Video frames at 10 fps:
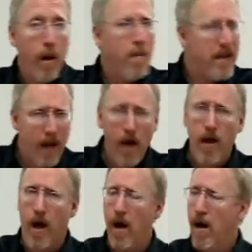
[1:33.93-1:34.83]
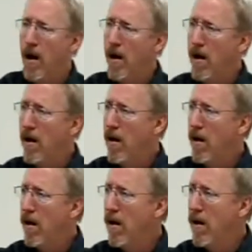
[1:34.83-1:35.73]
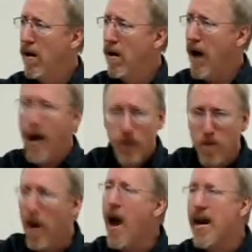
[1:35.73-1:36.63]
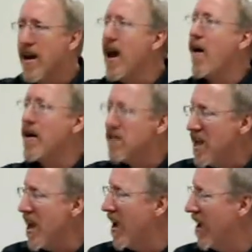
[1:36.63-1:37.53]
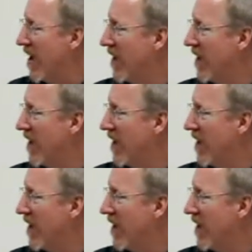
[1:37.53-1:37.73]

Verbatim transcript: Well, let me tell you. I was blind and now I see.